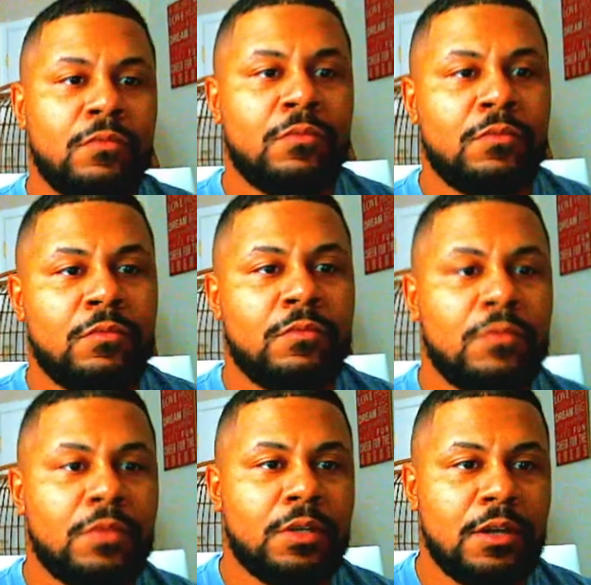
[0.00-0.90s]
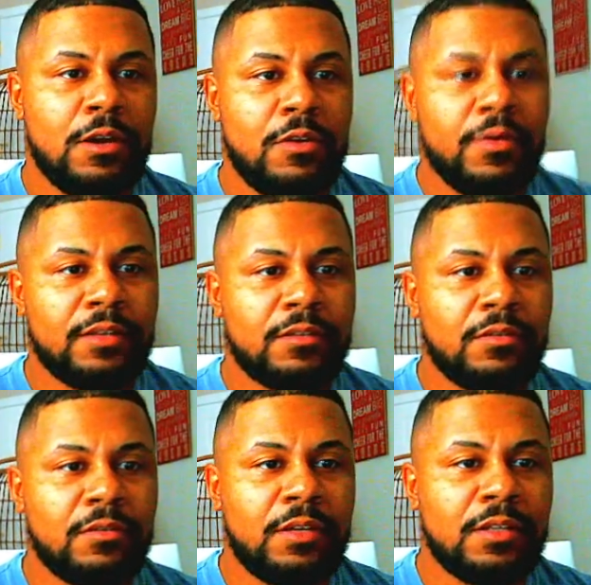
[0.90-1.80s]
All right, so let's look
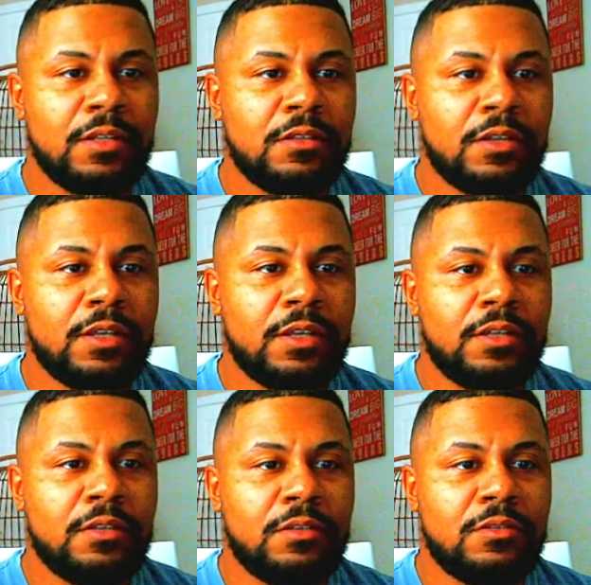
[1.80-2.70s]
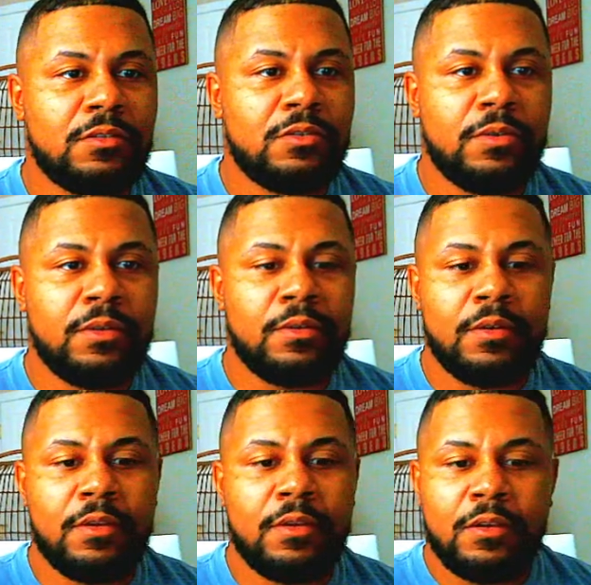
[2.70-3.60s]
into the
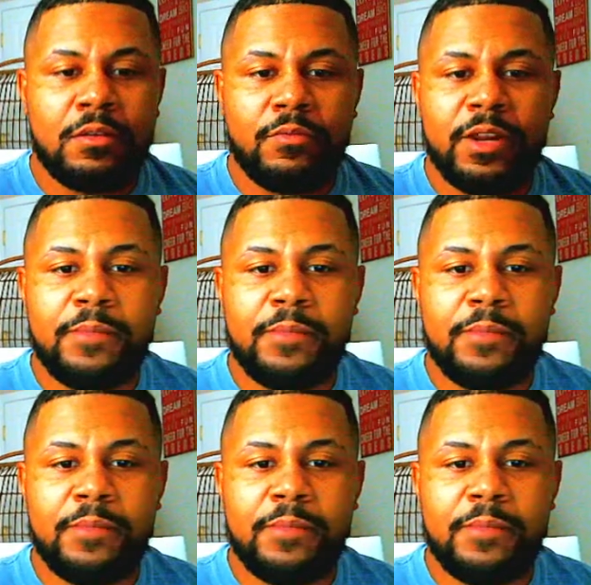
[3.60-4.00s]
running backs.